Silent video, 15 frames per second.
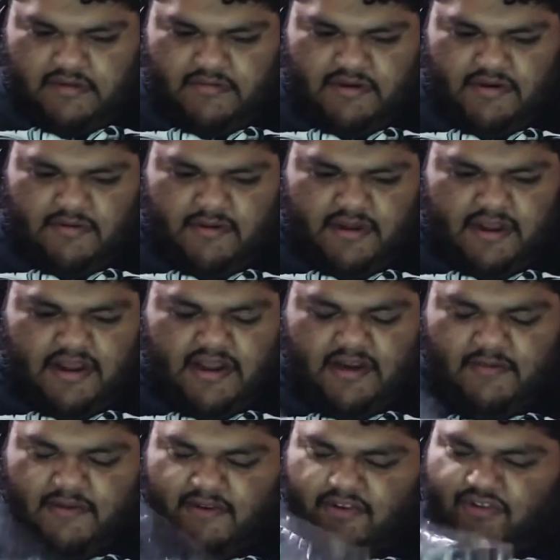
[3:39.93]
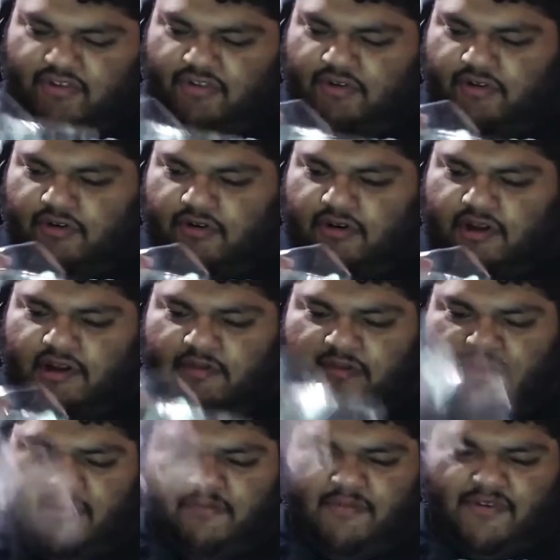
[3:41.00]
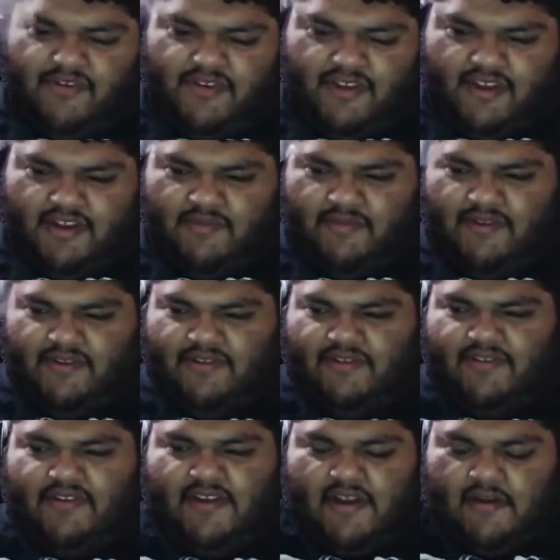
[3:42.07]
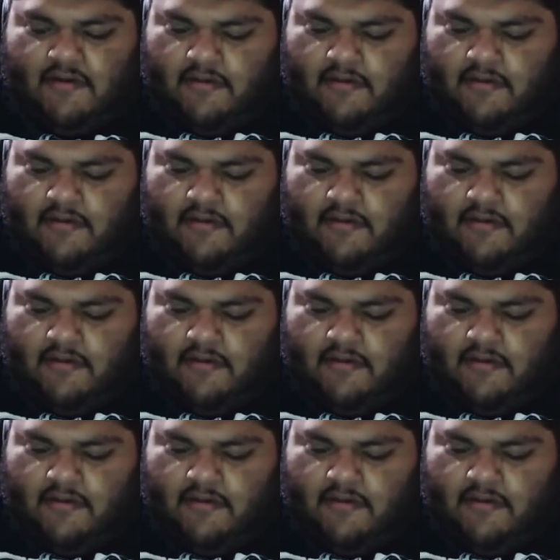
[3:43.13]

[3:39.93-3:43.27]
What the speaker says: I gotta make sure I'm not missing any pieces now.